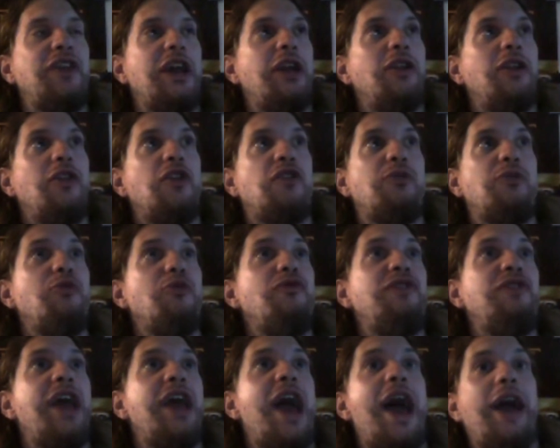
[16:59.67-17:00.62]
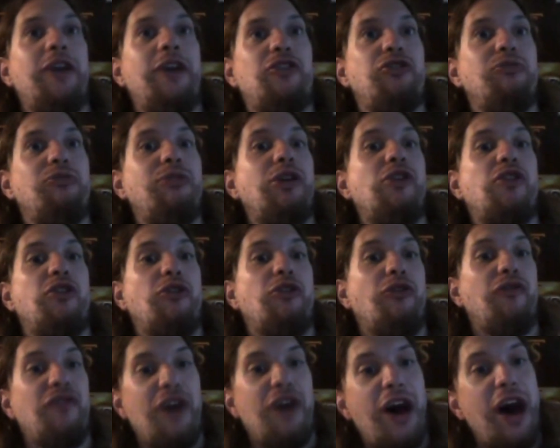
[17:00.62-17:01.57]
end of this movie actually
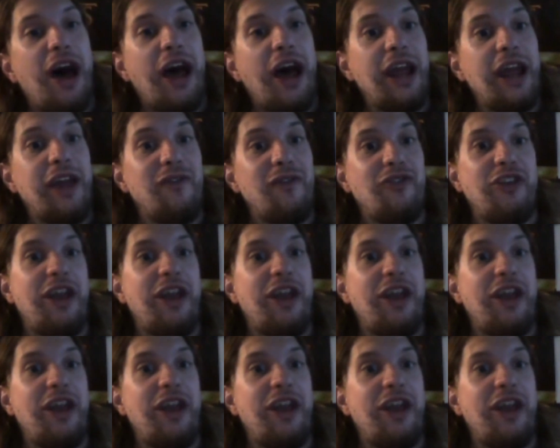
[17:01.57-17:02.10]
survives,